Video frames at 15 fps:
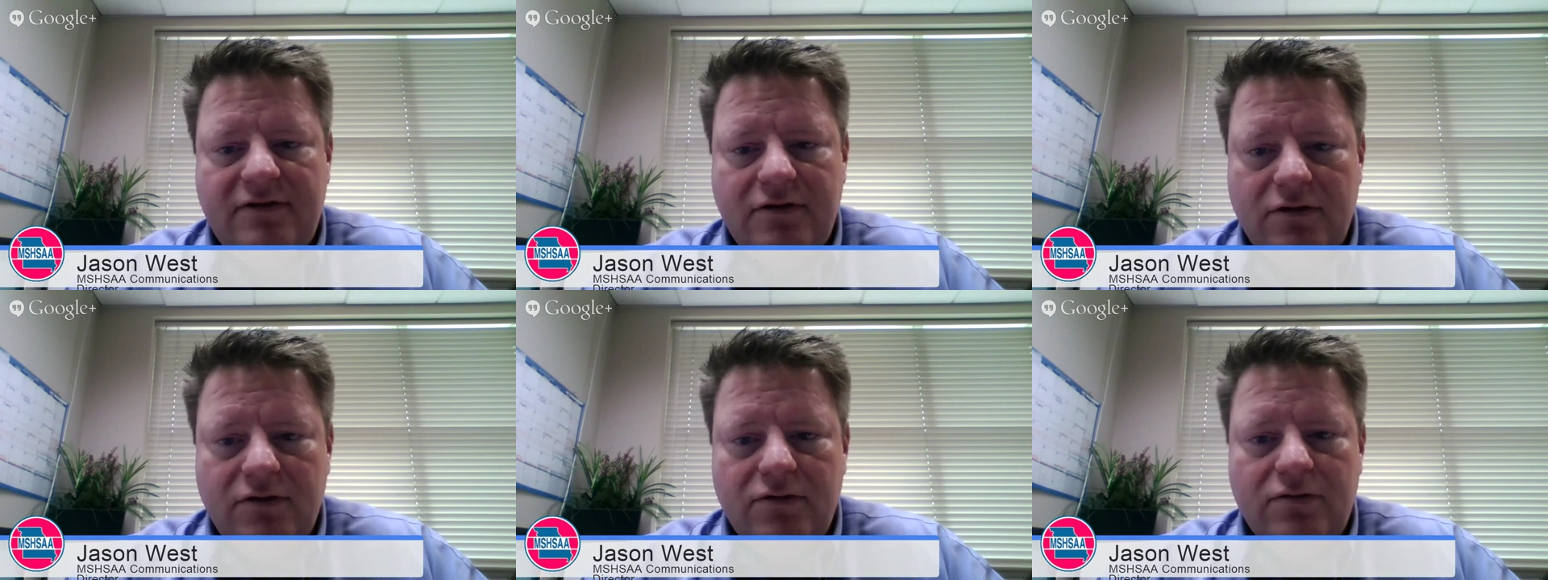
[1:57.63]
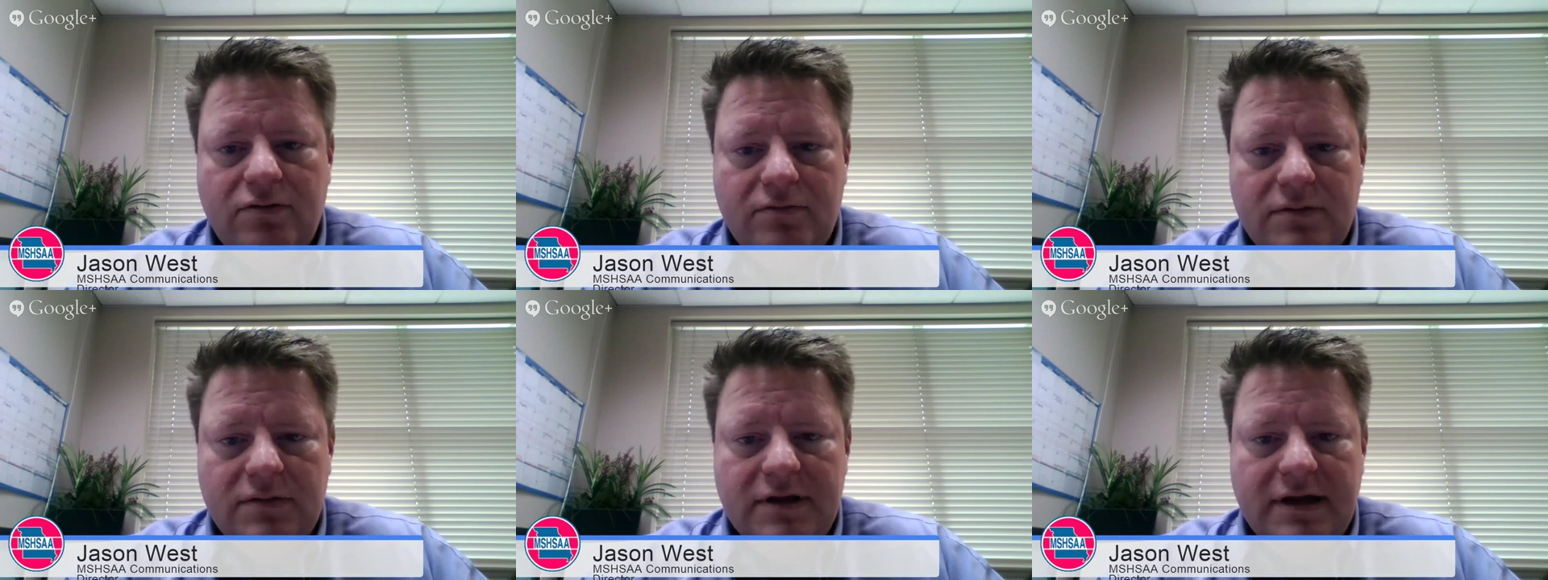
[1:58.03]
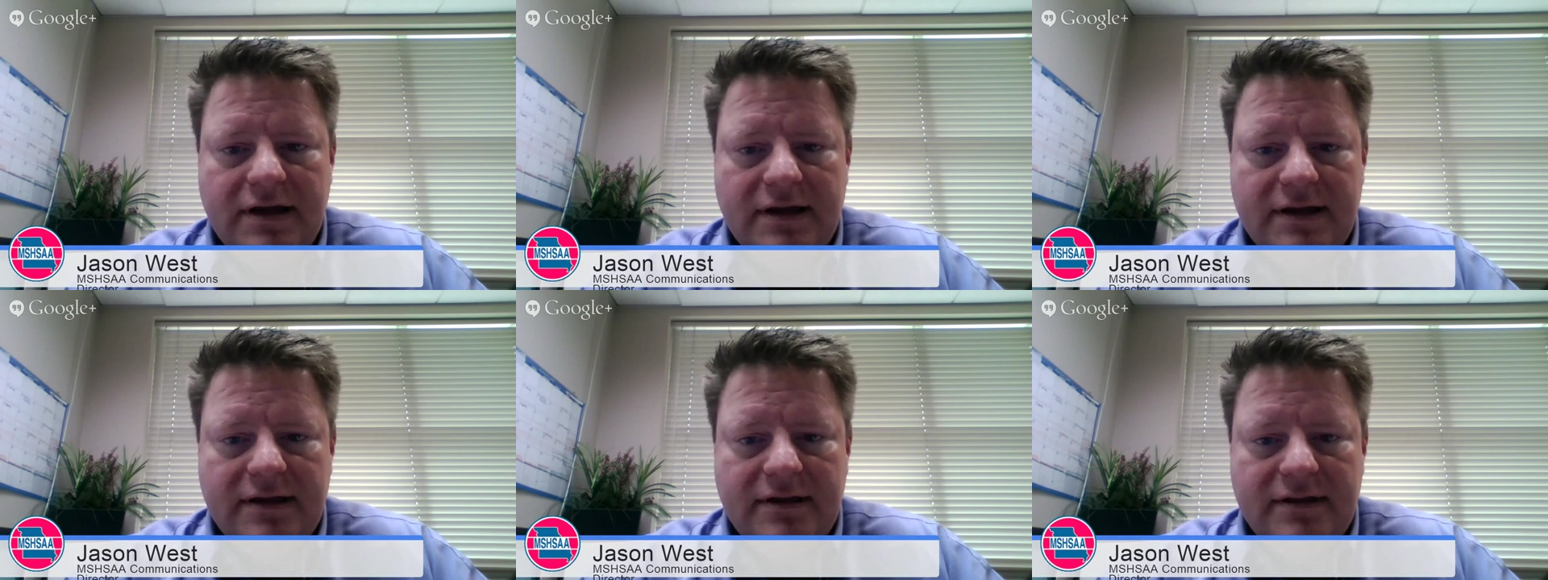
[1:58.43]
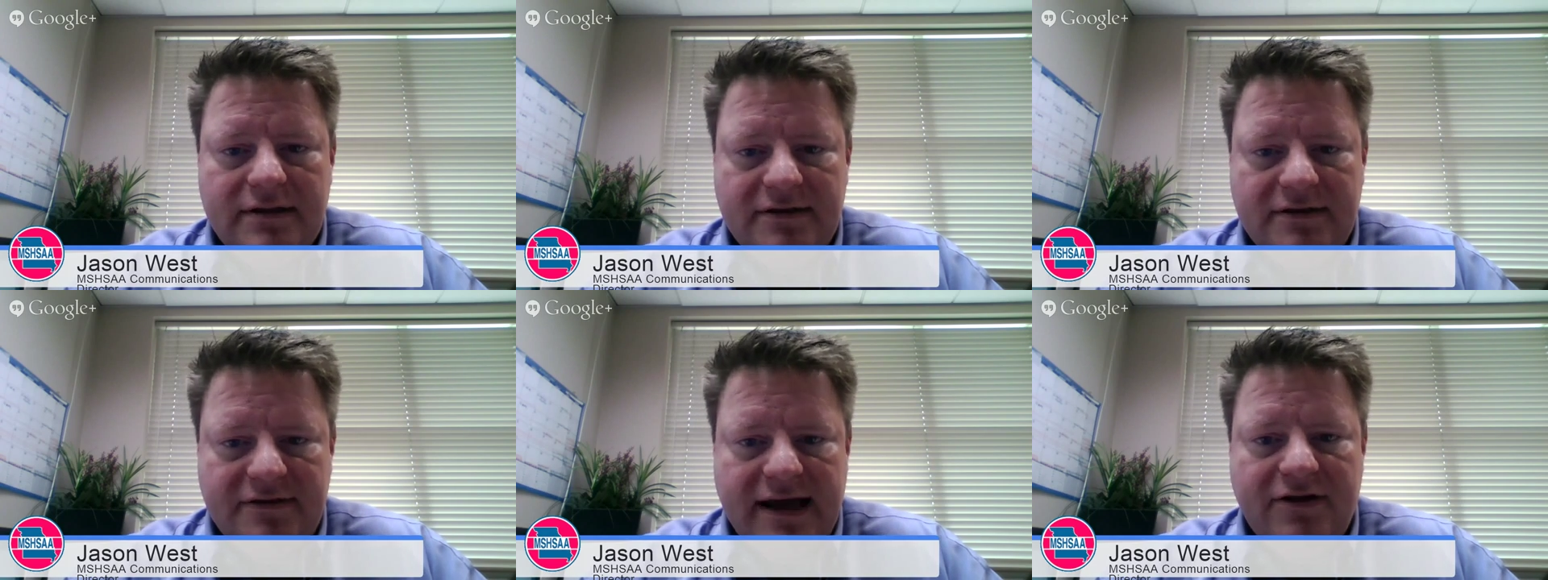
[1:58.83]
to the
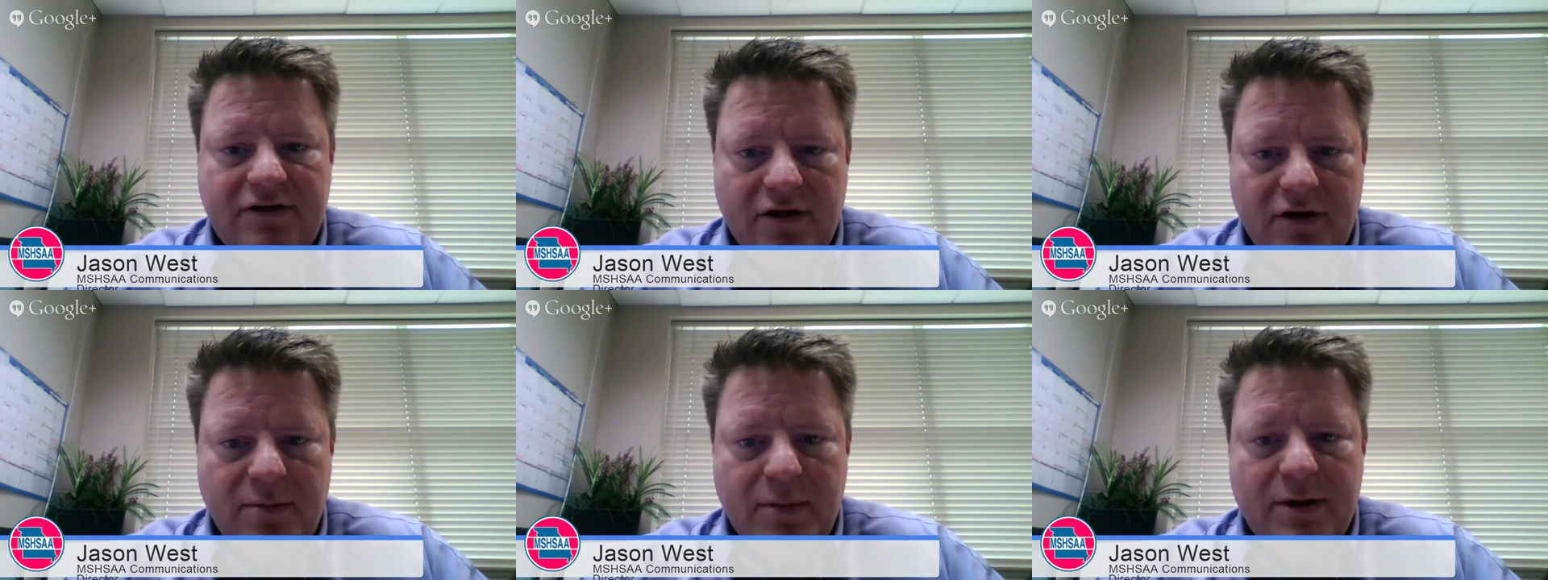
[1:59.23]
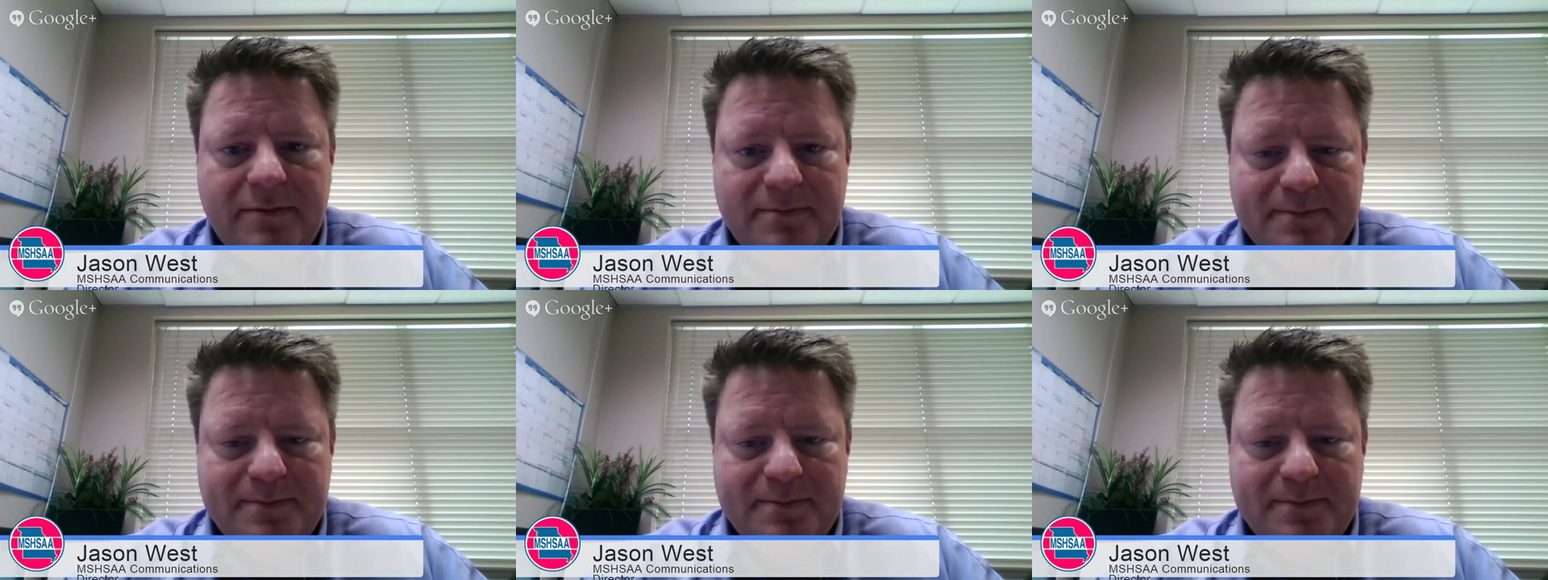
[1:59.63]
state tournament.